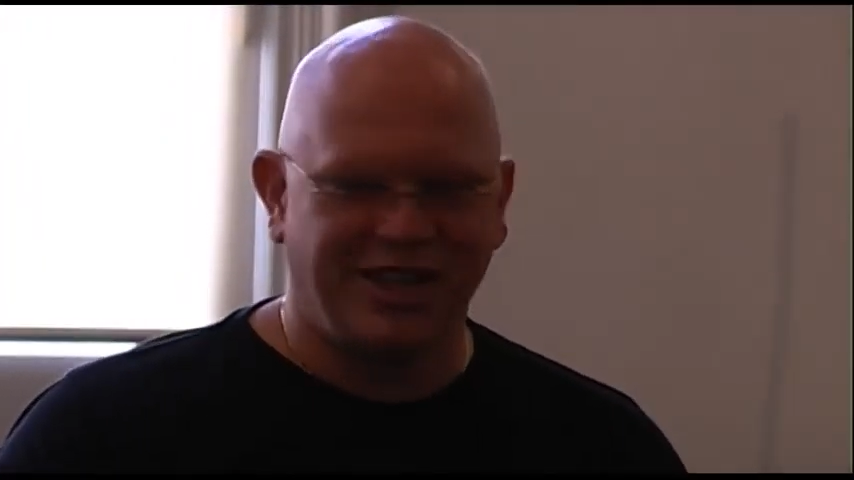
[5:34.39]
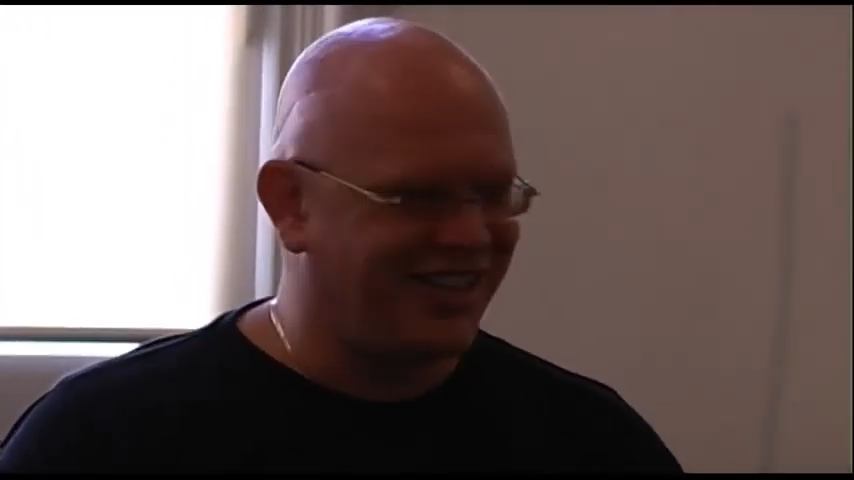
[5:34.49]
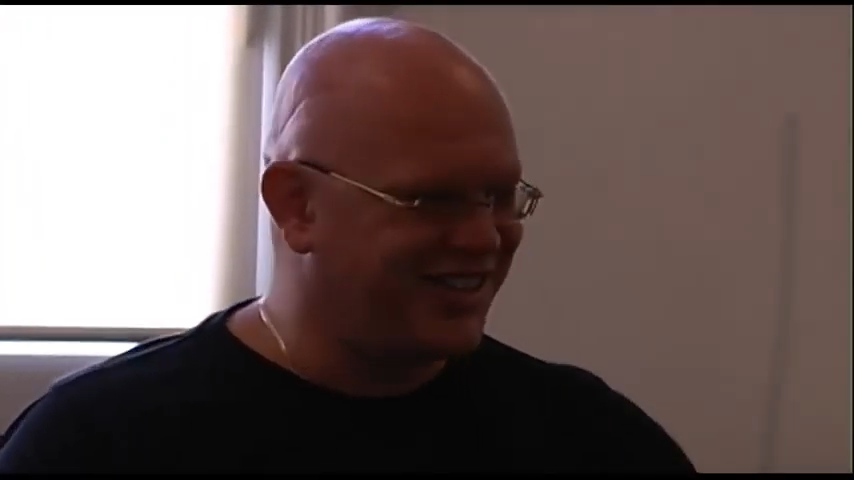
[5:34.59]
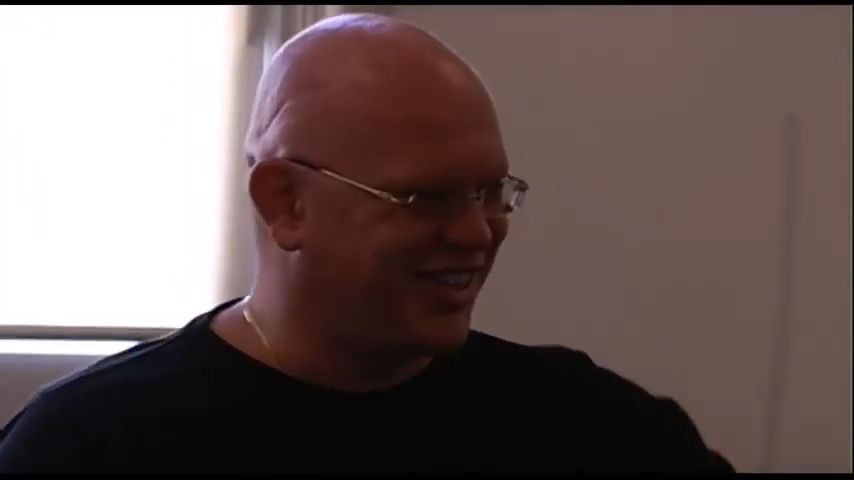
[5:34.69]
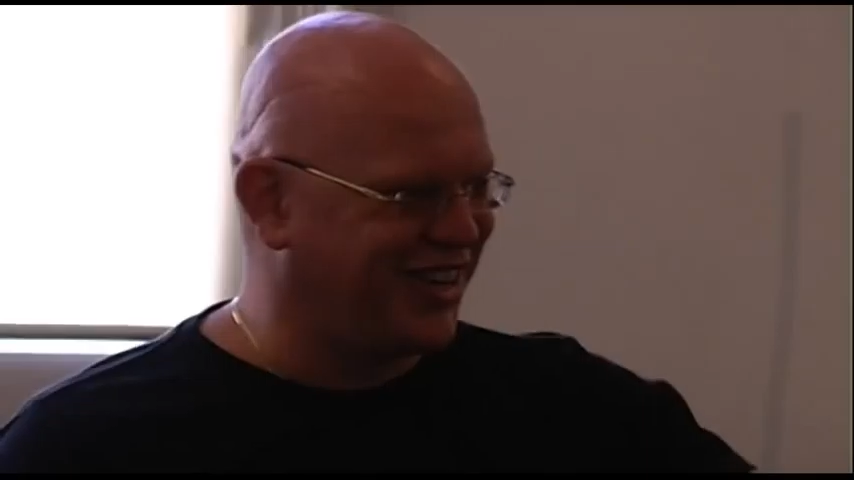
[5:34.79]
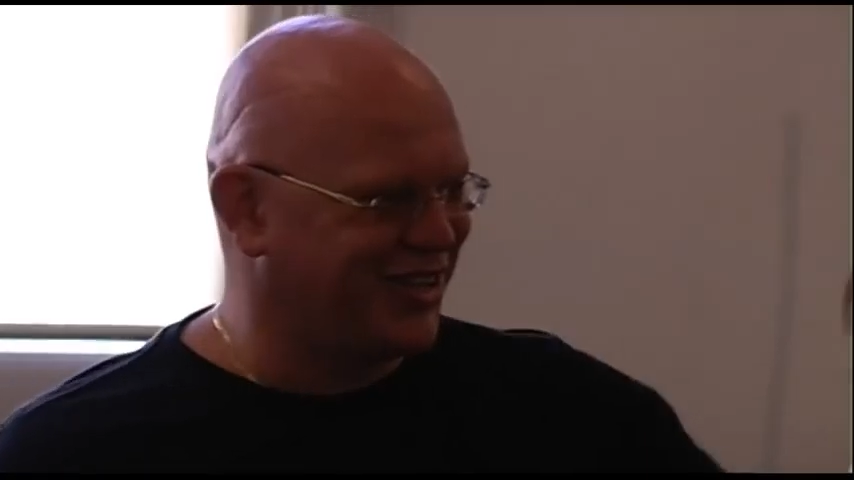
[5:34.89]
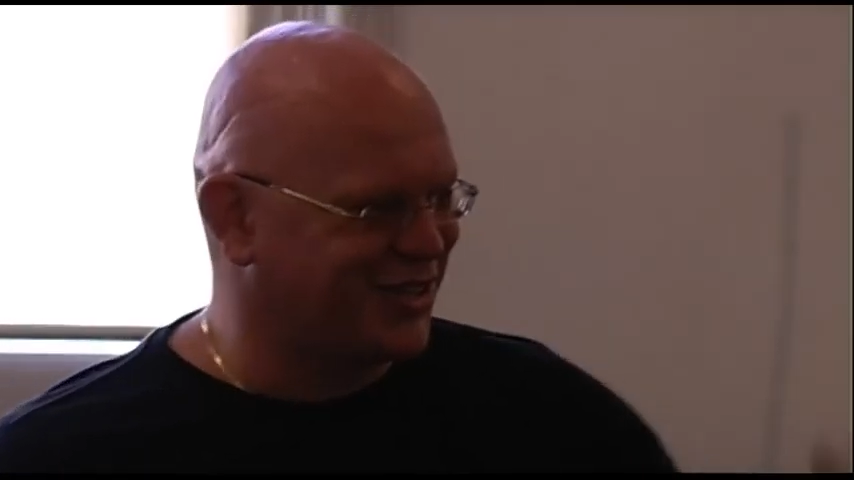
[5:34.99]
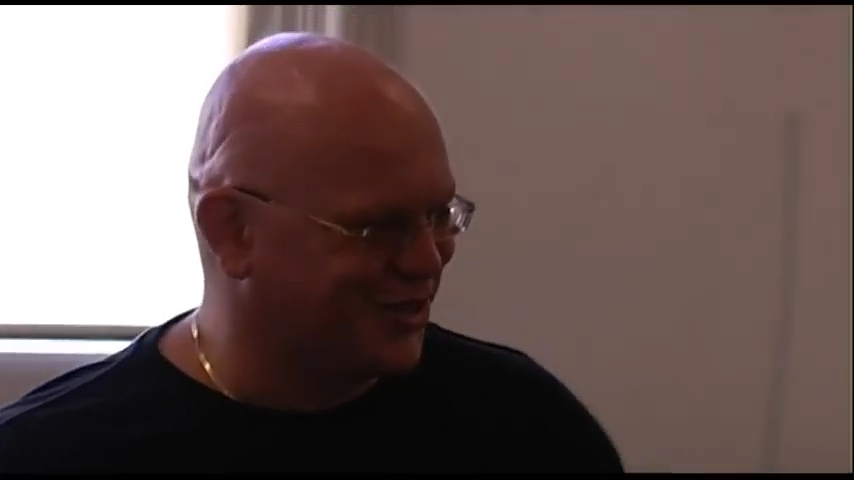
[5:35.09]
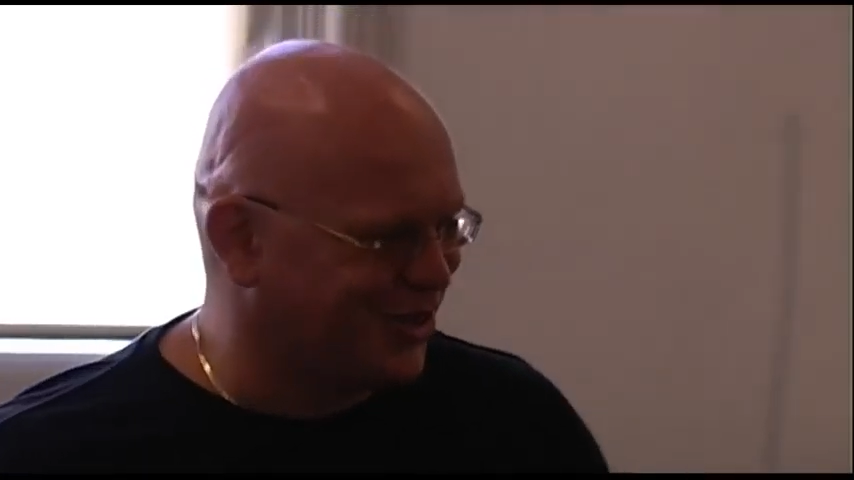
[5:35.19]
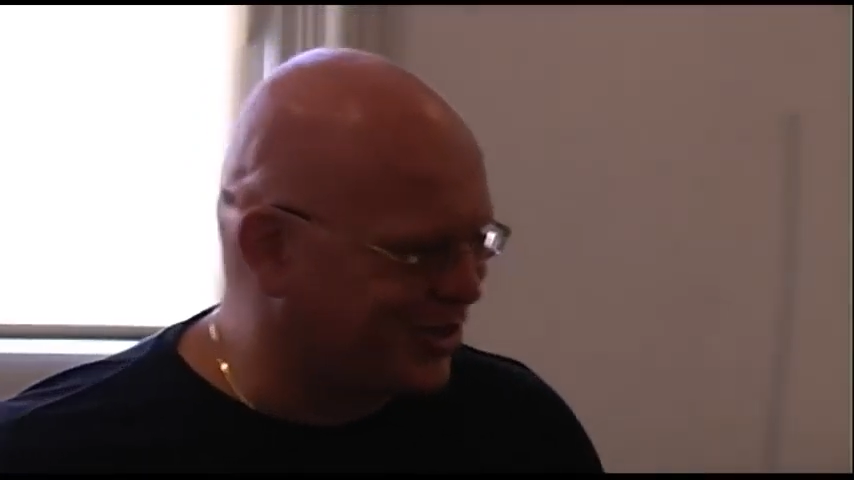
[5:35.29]
Uh, that's the kind of
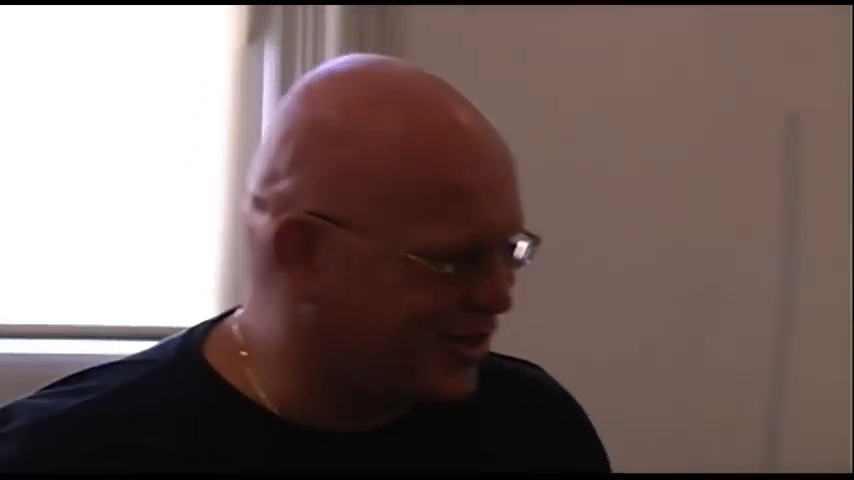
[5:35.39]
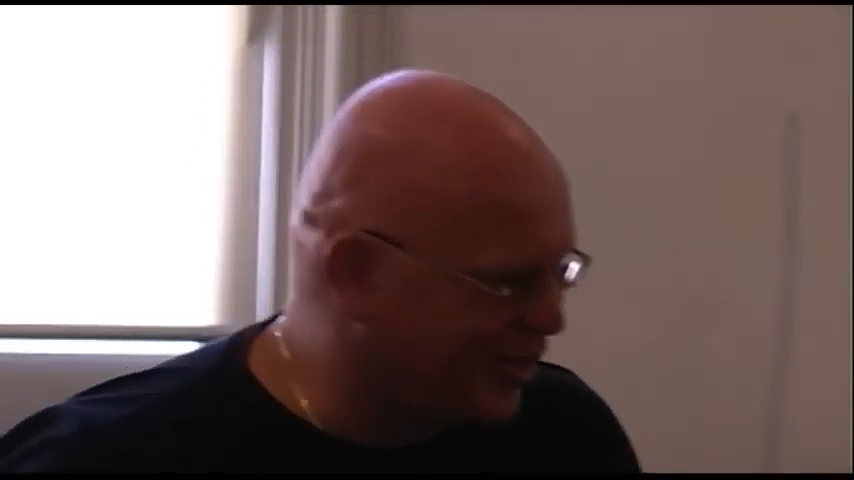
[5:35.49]
story that